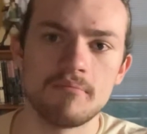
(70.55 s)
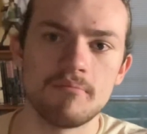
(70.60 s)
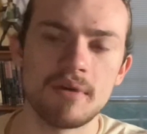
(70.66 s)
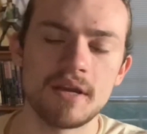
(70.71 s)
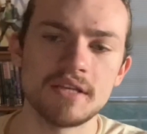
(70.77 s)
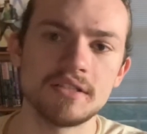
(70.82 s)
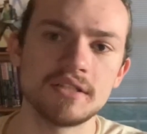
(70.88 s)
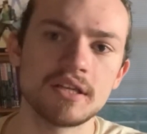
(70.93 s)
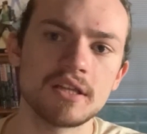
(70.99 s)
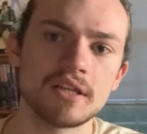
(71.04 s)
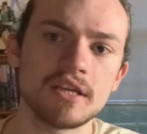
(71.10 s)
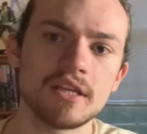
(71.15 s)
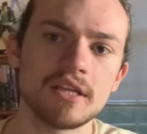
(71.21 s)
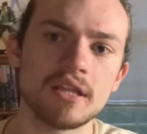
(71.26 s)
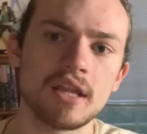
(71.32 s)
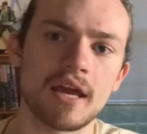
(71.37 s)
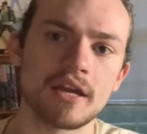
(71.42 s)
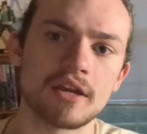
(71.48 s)
Basically,
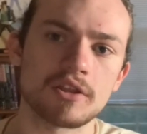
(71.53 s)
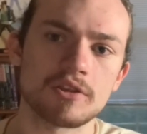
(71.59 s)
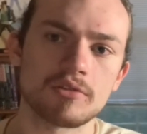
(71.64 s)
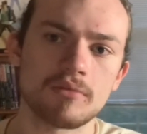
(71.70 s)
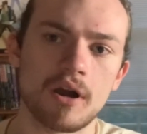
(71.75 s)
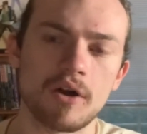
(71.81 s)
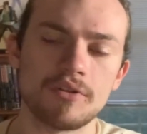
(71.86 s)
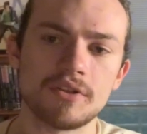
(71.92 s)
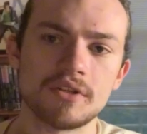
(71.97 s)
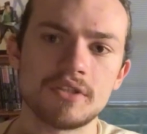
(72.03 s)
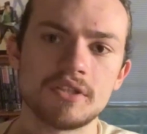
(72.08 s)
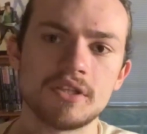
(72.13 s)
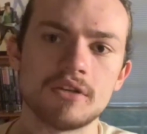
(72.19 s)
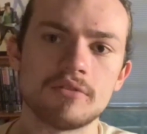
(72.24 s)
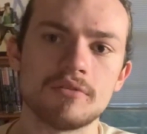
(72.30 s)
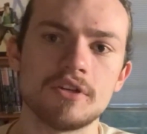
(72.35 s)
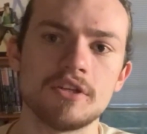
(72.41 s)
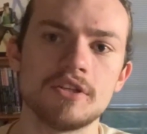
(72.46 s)
like throughout the
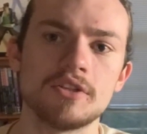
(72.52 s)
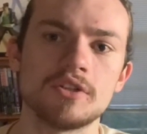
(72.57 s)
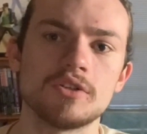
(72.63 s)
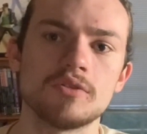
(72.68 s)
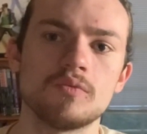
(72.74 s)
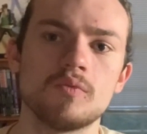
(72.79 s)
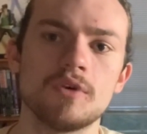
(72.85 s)
series,